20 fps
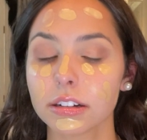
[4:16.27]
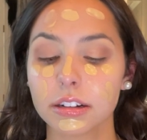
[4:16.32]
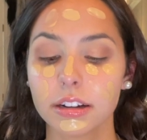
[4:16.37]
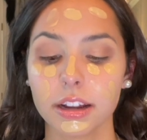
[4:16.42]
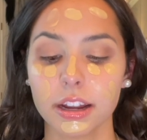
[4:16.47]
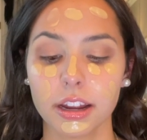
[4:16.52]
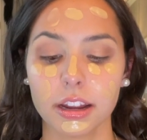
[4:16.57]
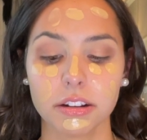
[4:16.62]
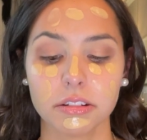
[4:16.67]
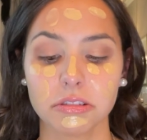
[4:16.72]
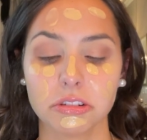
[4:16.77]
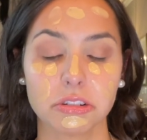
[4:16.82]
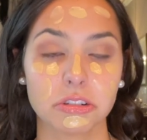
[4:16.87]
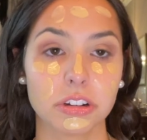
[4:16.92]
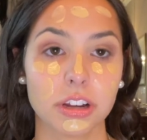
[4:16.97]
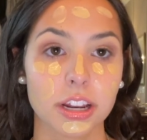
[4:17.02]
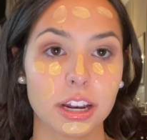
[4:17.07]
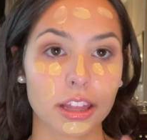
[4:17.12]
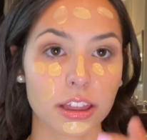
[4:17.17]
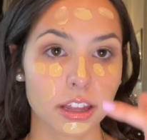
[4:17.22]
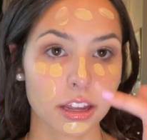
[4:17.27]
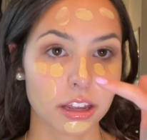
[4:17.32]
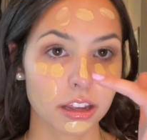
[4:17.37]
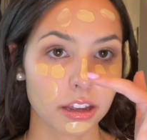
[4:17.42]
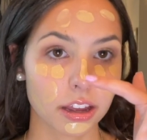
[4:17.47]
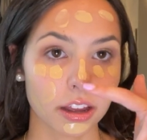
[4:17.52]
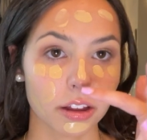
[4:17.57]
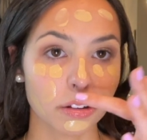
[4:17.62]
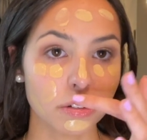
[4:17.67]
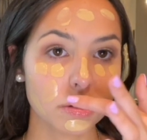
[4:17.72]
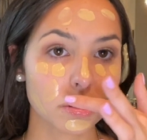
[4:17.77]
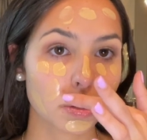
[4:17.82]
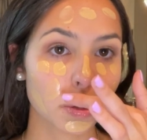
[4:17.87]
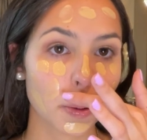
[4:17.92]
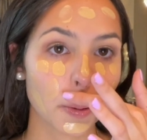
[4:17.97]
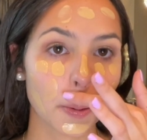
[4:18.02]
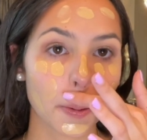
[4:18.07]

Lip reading: and just anything else.